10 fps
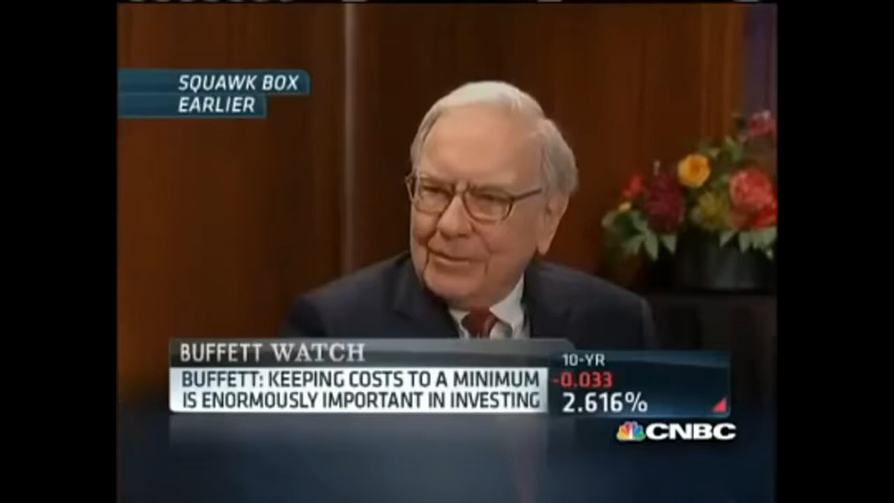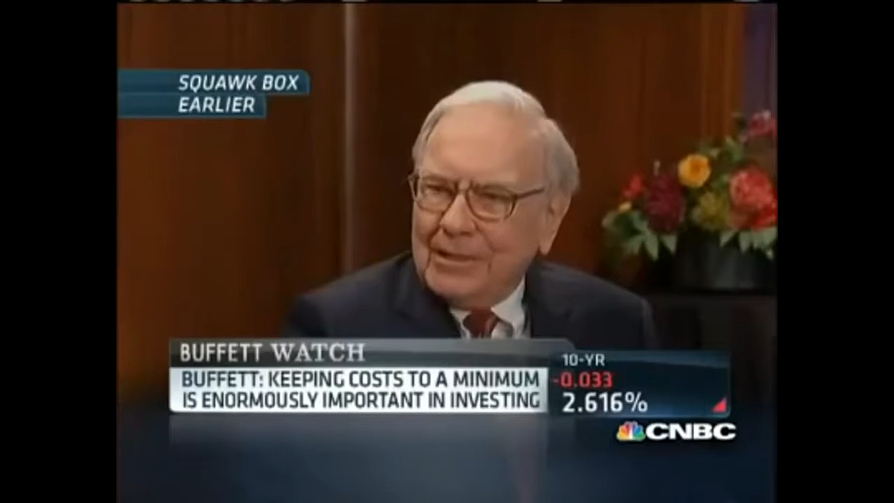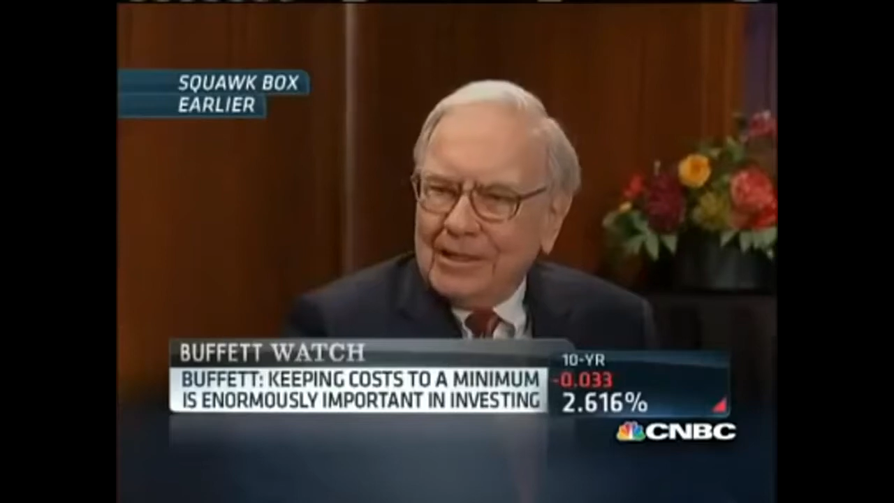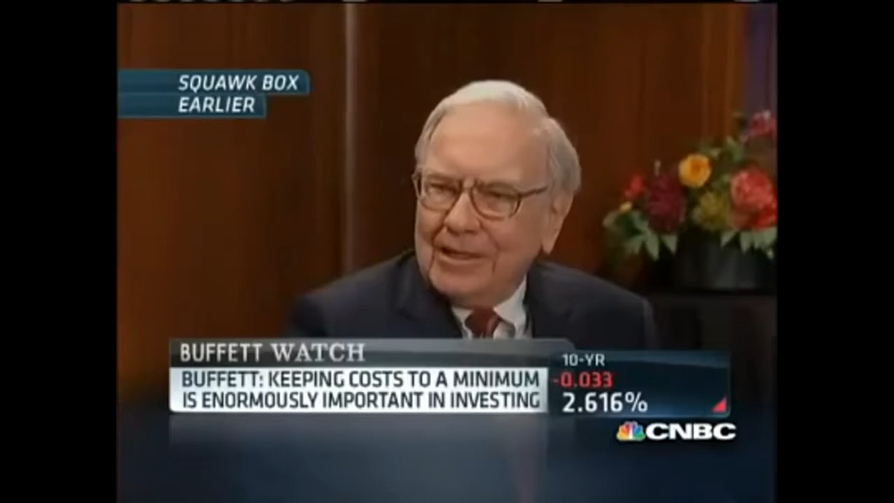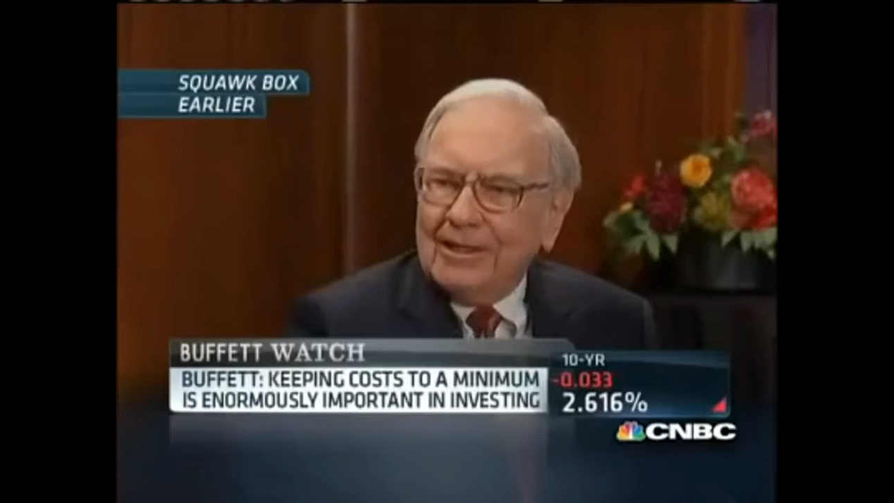I
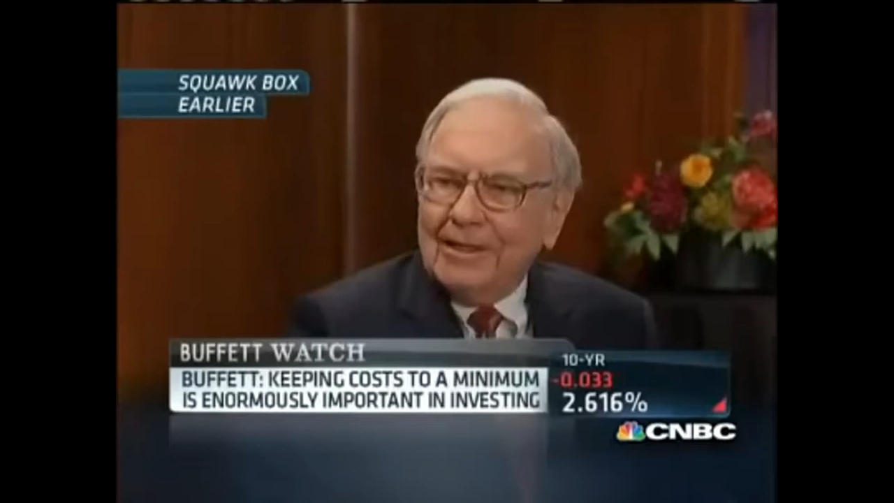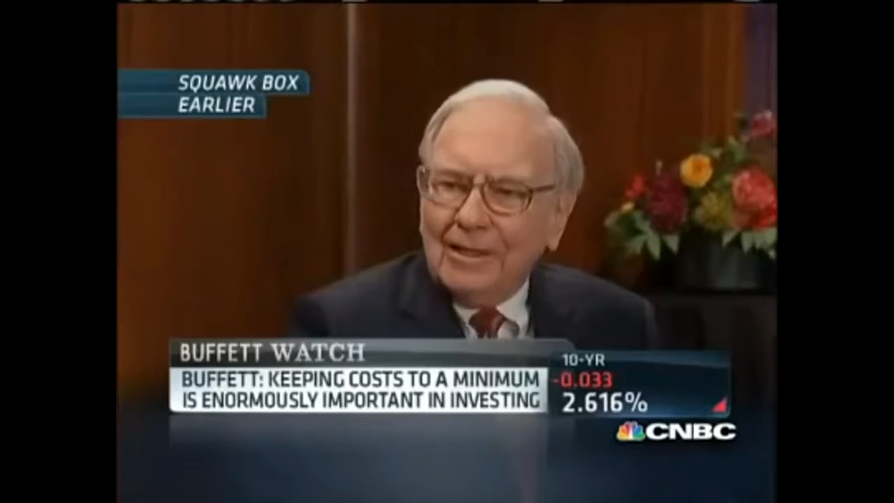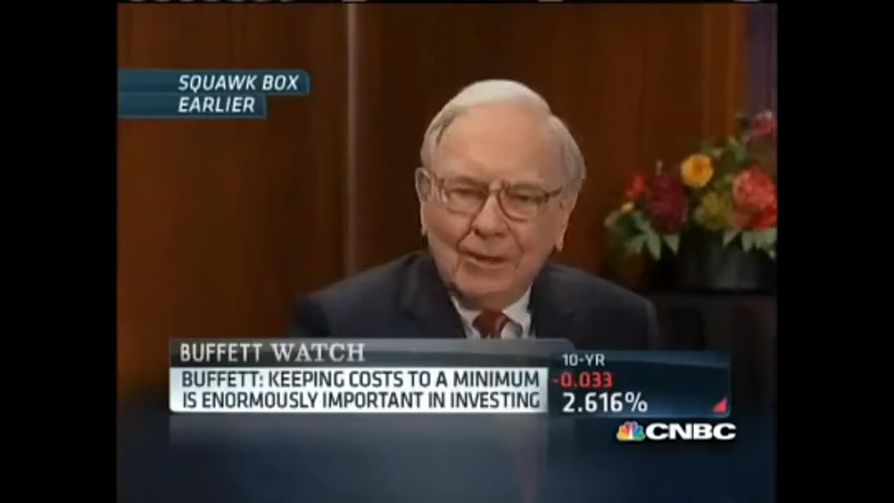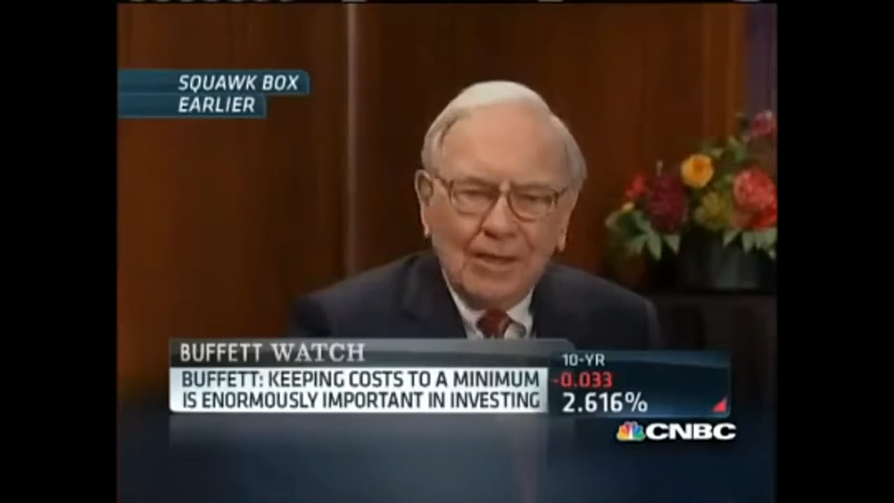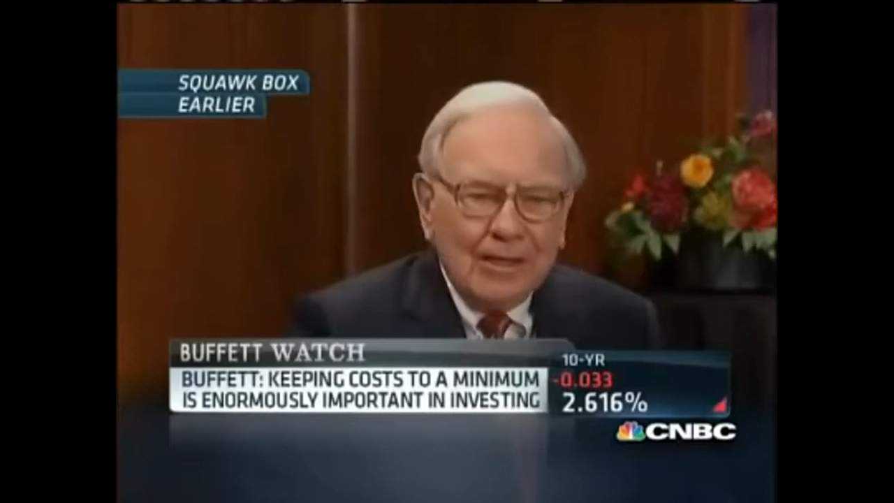mean,
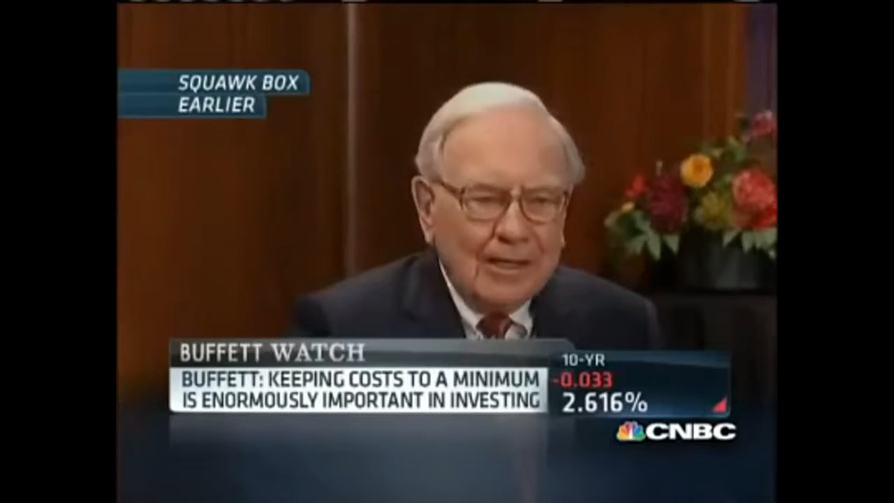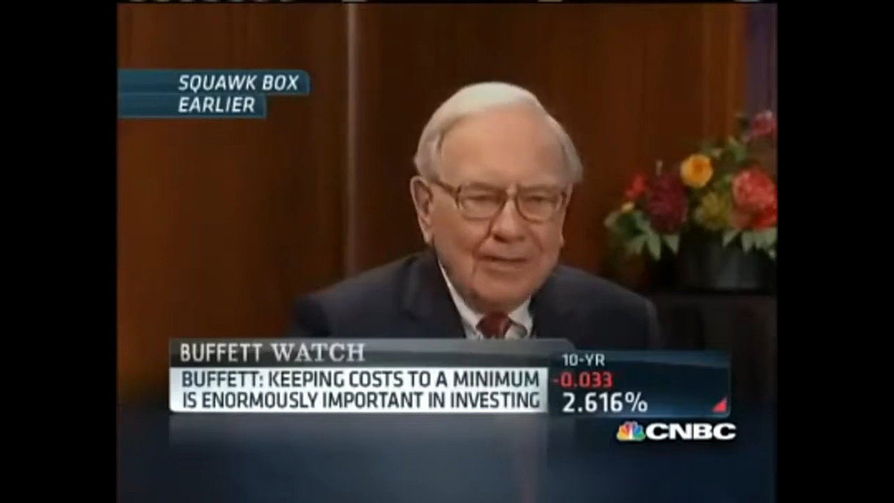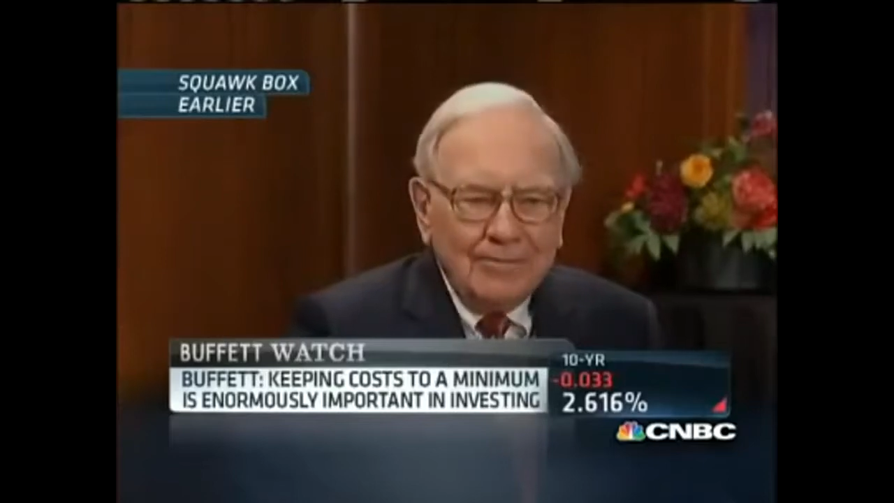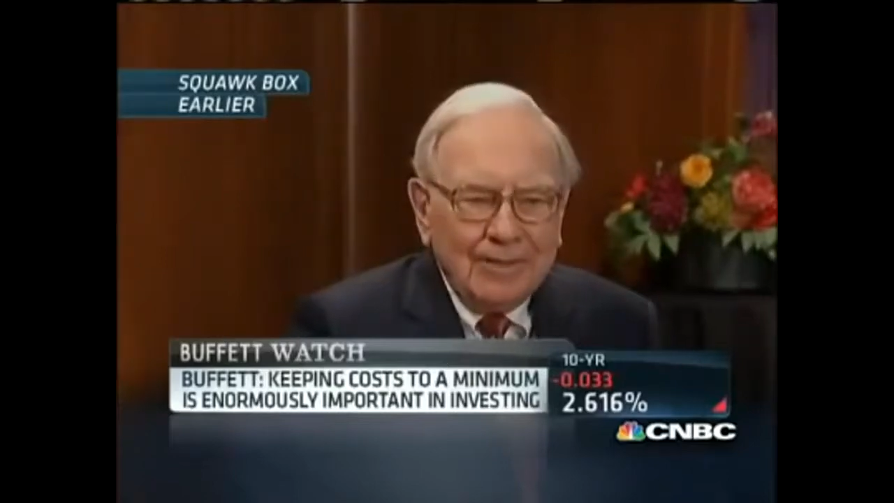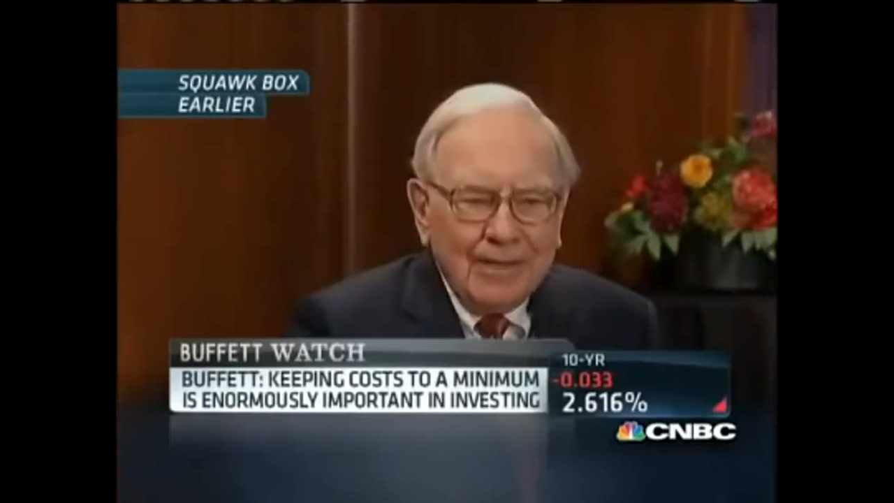it